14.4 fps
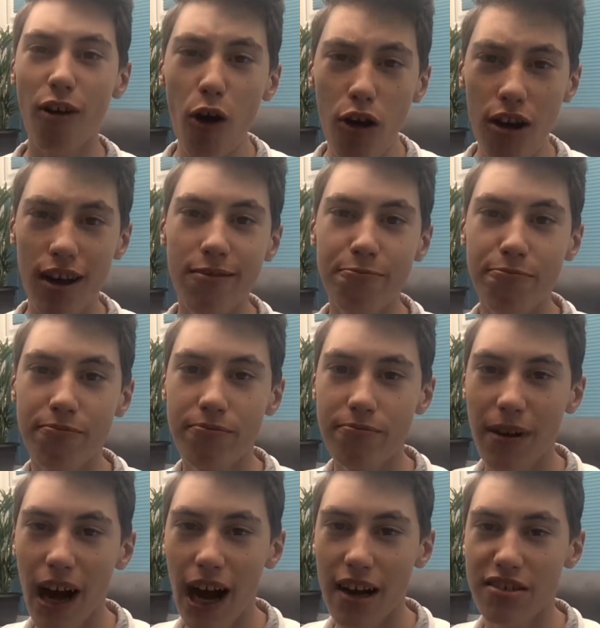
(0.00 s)
welcome
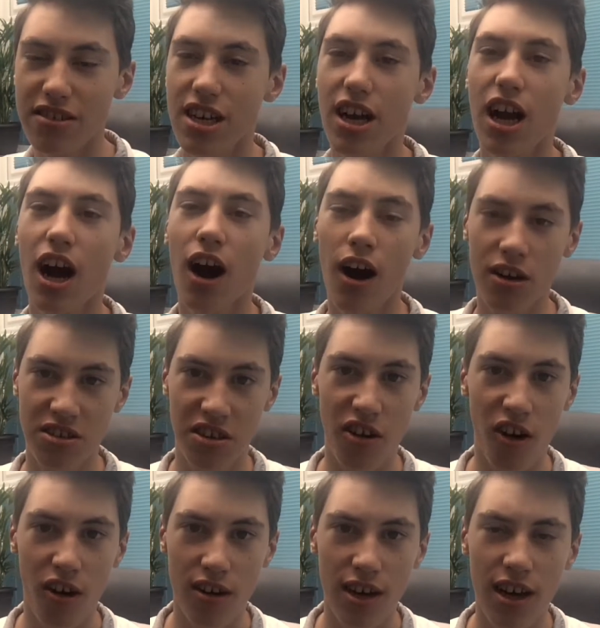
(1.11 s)
back to Car
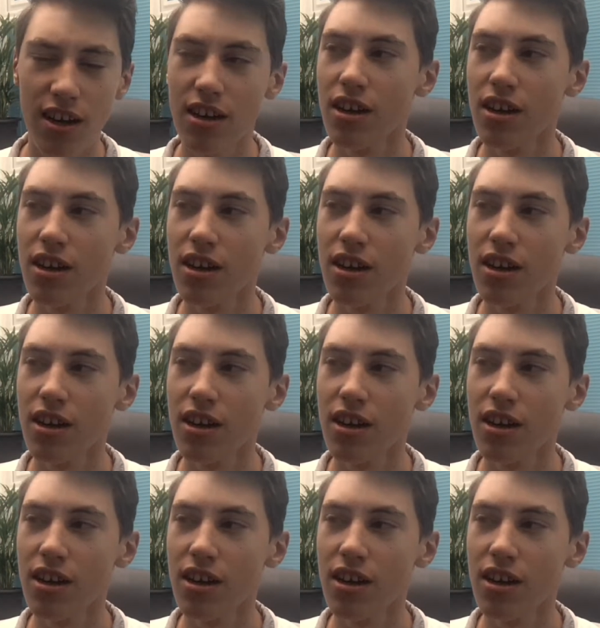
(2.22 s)
Talk.